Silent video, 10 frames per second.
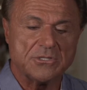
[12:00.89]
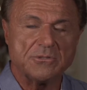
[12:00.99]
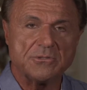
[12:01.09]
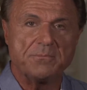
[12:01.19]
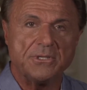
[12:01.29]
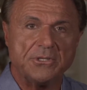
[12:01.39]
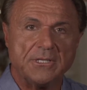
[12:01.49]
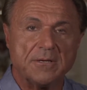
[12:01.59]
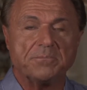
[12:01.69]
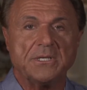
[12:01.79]
issues
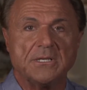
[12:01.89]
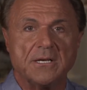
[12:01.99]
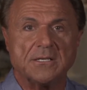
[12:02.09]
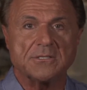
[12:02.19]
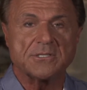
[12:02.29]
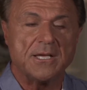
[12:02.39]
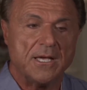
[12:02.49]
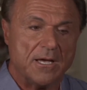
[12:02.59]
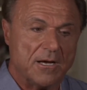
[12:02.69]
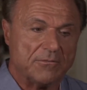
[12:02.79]
building up because
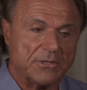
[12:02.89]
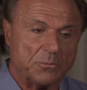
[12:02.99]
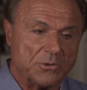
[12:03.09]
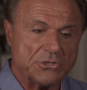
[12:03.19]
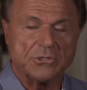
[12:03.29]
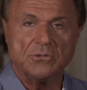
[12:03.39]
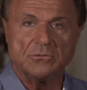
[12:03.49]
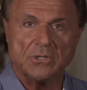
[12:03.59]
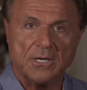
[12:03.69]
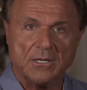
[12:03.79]
of an
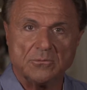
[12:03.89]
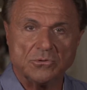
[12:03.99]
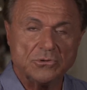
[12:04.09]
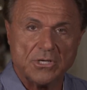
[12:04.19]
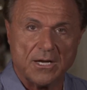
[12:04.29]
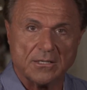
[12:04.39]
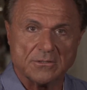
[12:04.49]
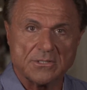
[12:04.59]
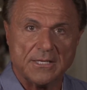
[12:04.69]
original uh, root because